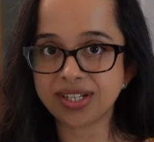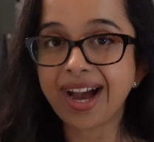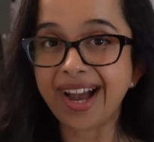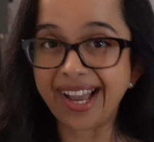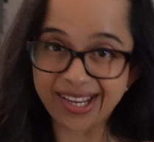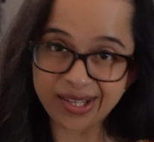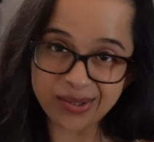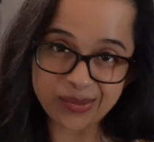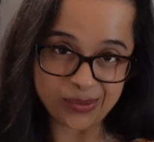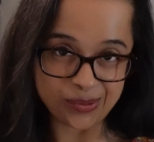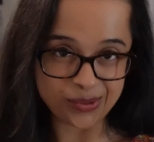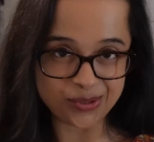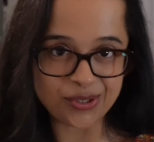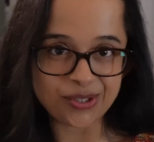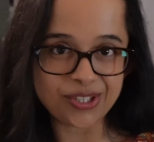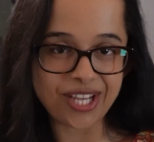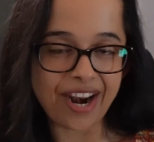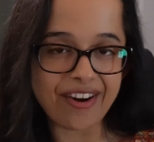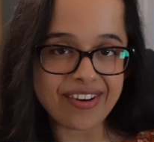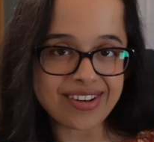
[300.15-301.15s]
I can also
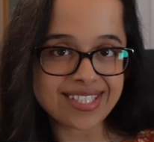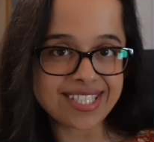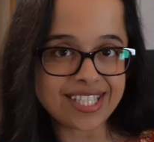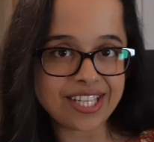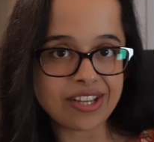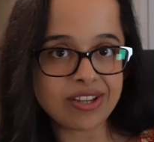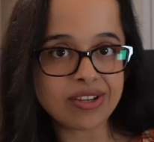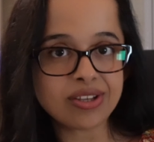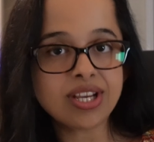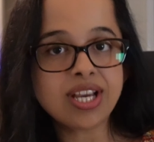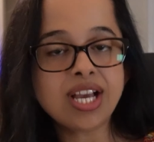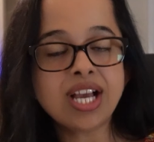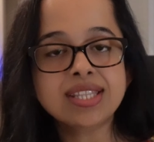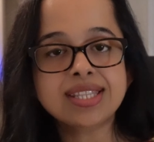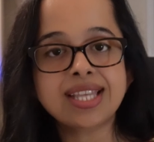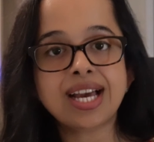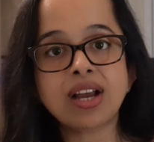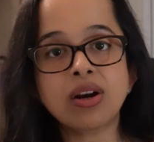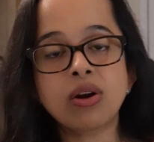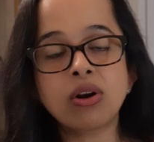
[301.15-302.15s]
guarantee you
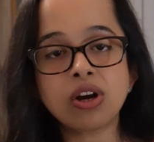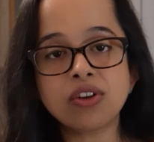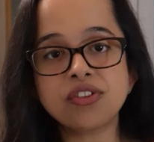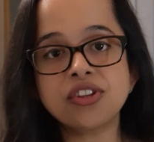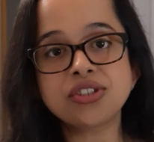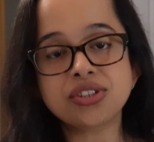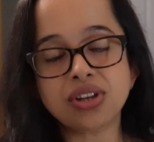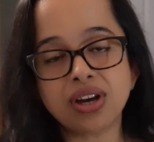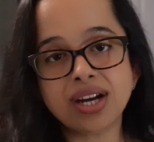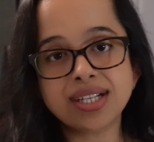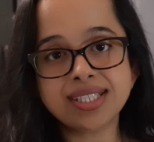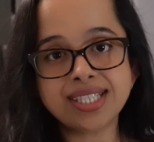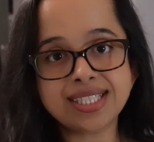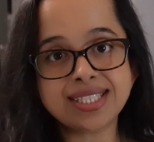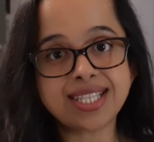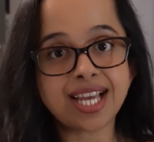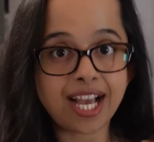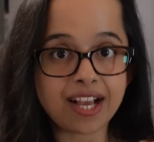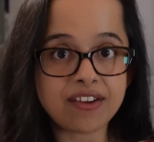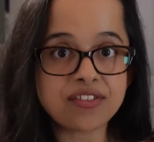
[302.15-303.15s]
that a lot of those artists
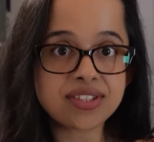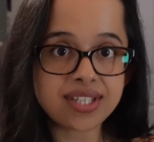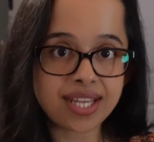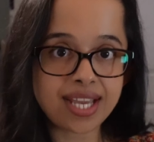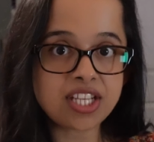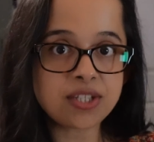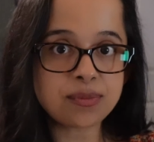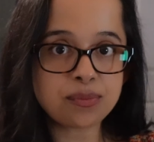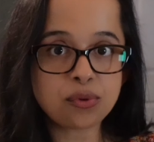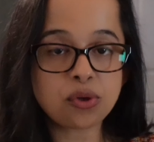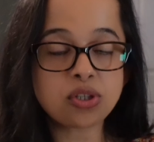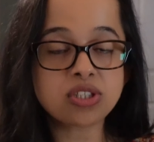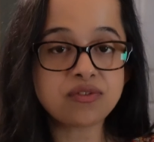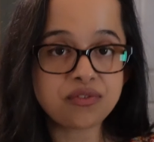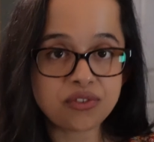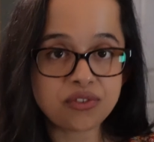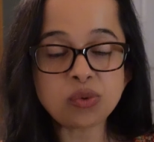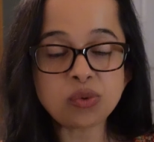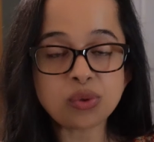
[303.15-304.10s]
have sketchbooks